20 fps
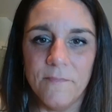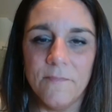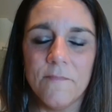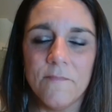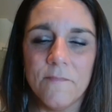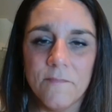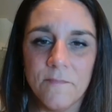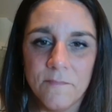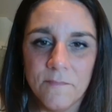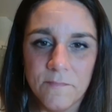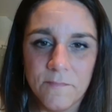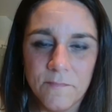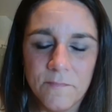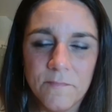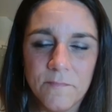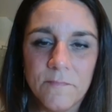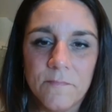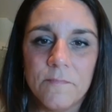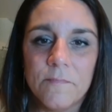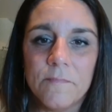
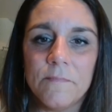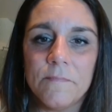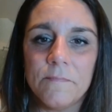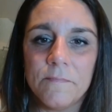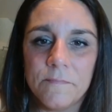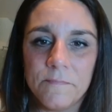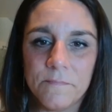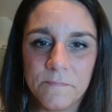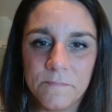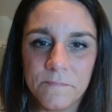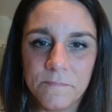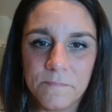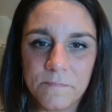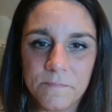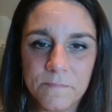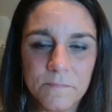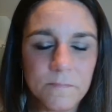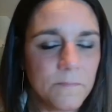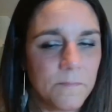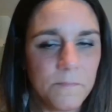
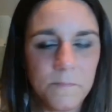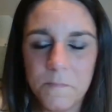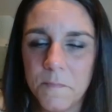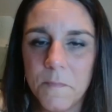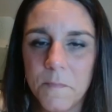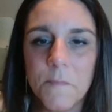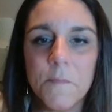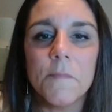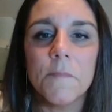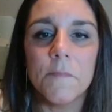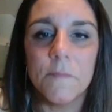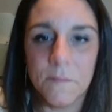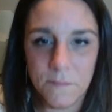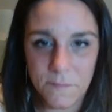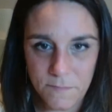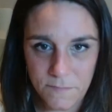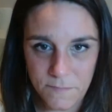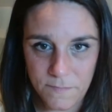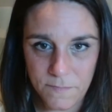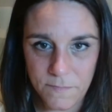
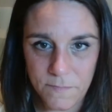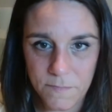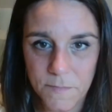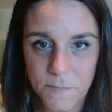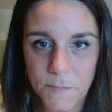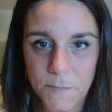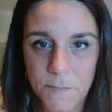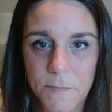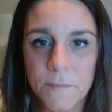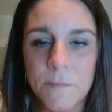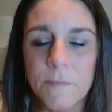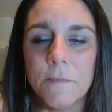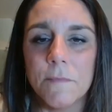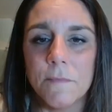(silent)